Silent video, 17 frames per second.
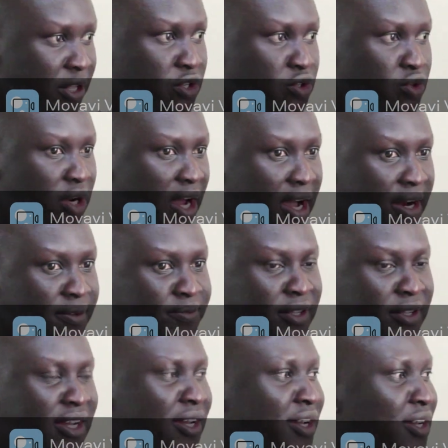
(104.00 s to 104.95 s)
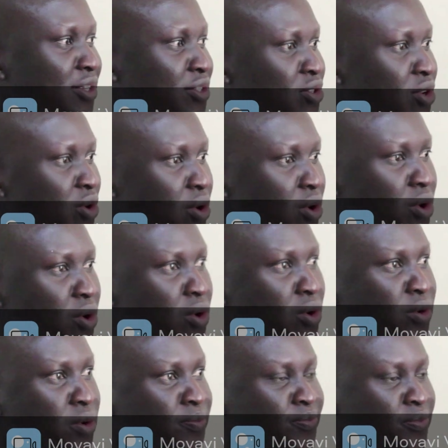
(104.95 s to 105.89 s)
the Sudan.
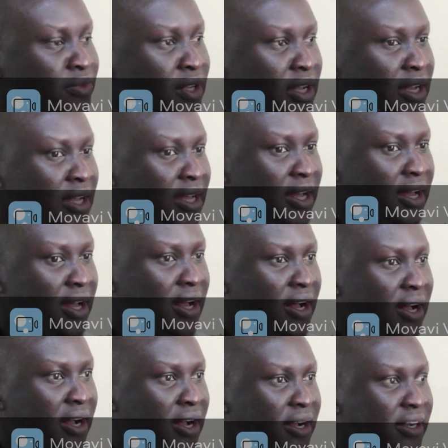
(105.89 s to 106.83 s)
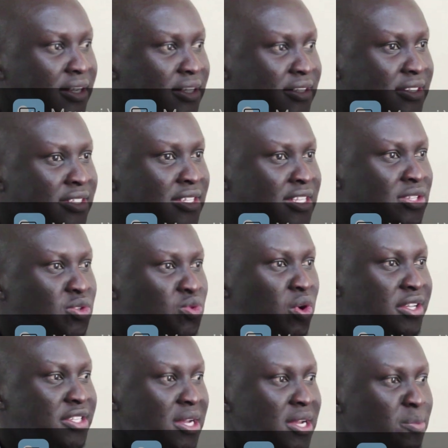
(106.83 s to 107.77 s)
So these
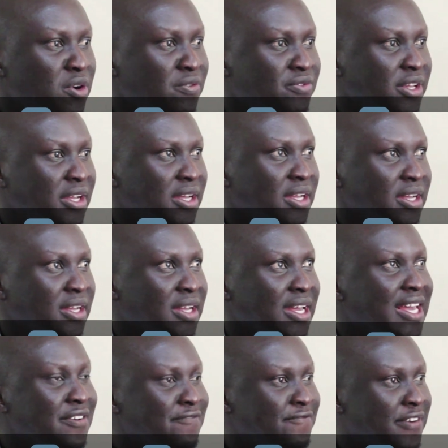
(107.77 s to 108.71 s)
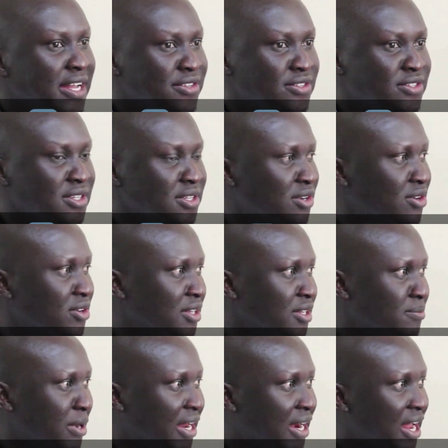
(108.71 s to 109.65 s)
were some of the events,
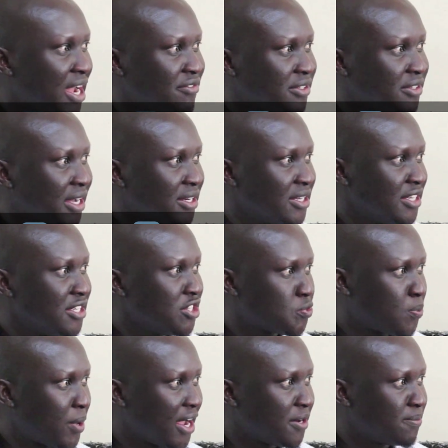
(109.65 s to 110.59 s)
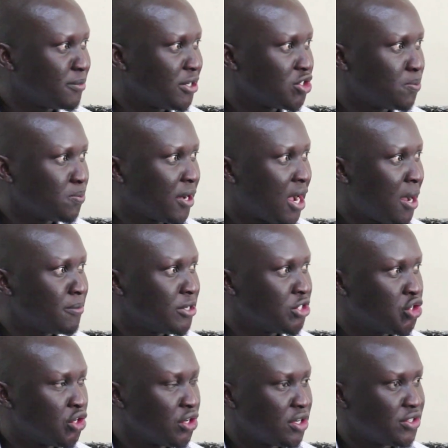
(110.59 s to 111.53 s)
in my life that inspired me to become a
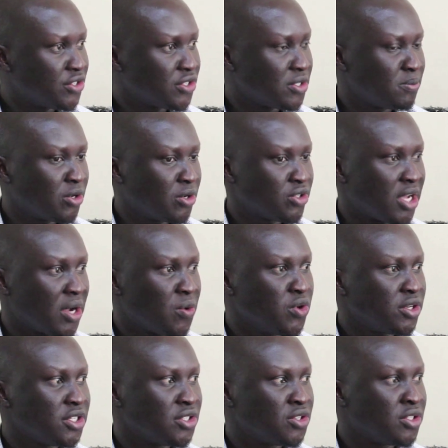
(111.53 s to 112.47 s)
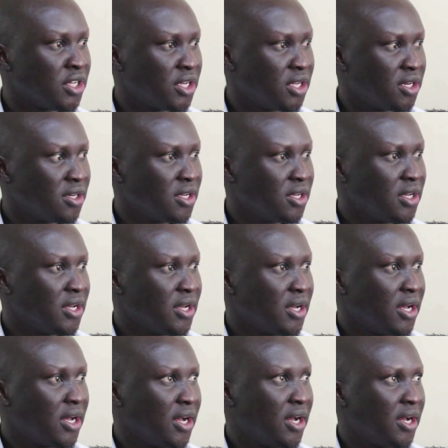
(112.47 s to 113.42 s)
journalist, because I wanted to
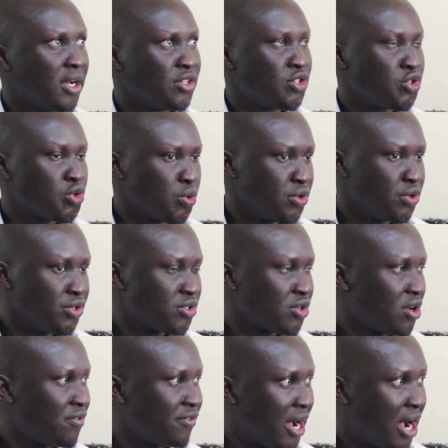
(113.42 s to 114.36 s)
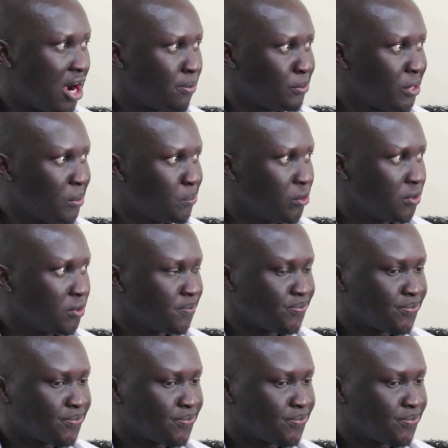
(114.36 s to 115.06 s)
tell stories of our people.